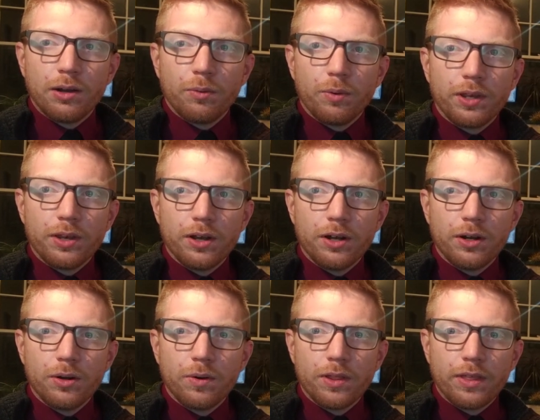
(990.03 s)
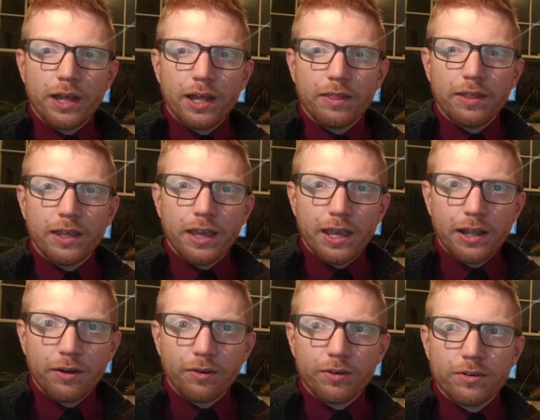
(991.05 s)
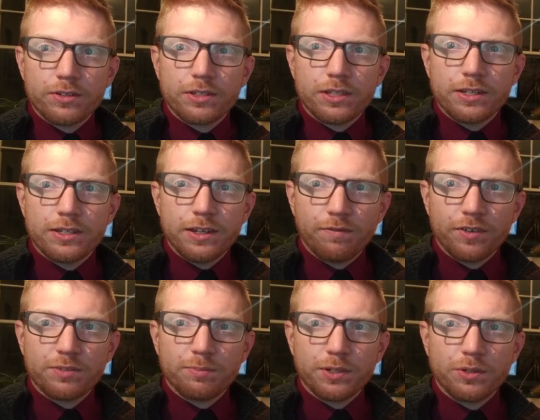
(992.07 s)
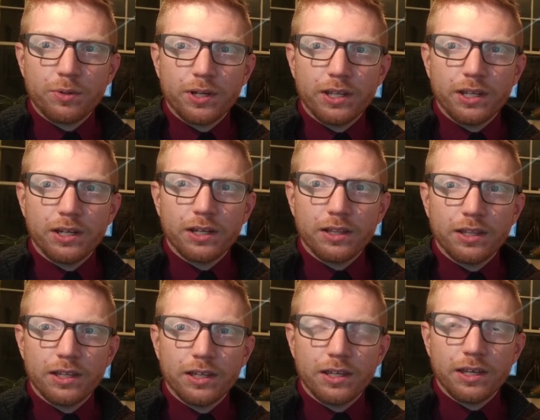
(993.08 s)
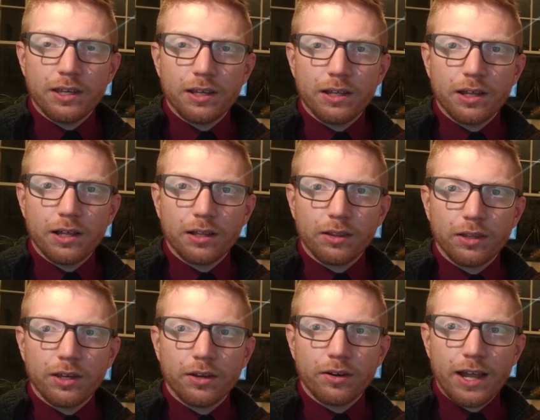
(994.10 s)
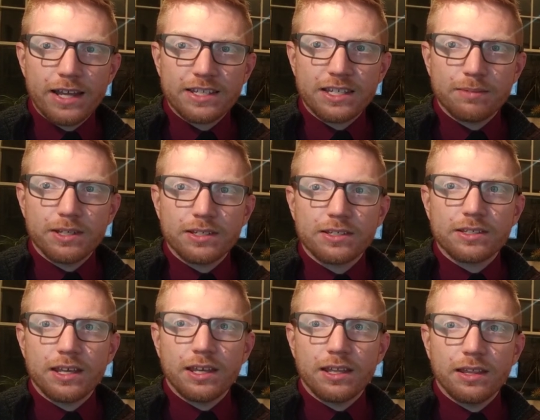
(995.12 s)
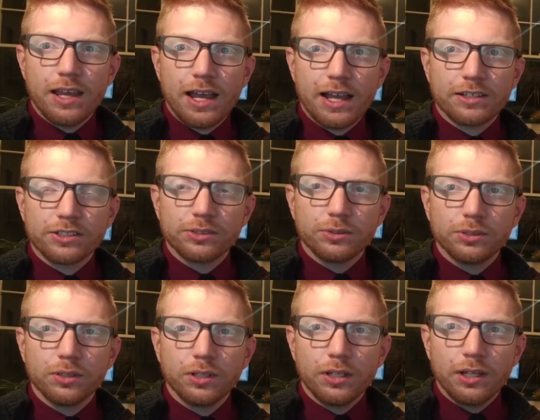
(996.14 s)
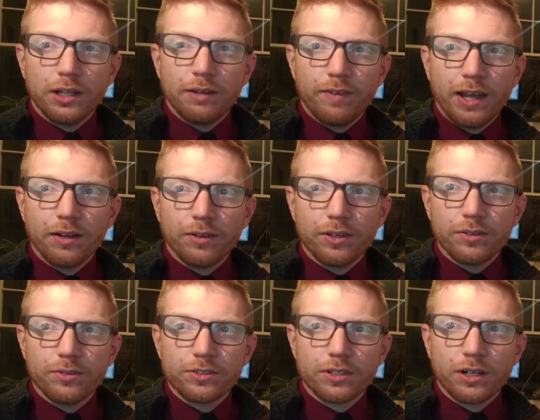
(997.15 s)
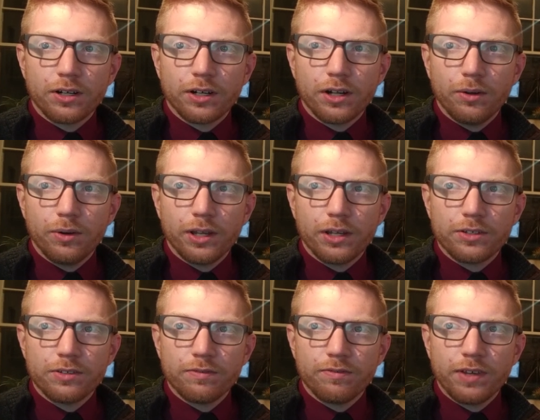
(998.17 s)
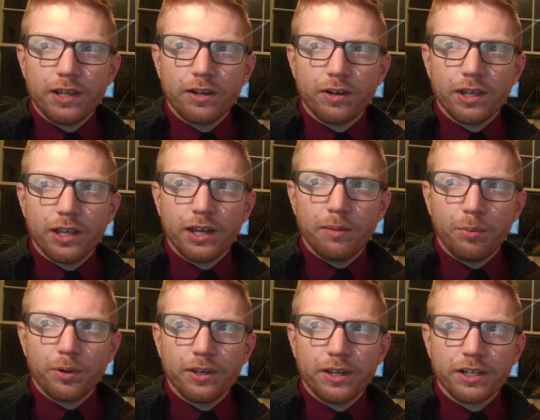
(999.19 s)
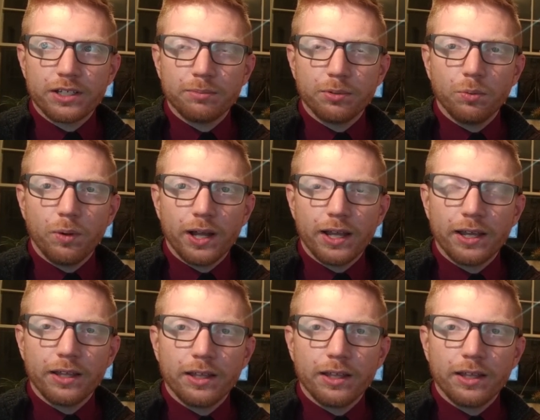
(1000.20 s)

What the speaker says: We know that the errors, the difference between the linear estimates and the actual values, are going to vary in a predictable way.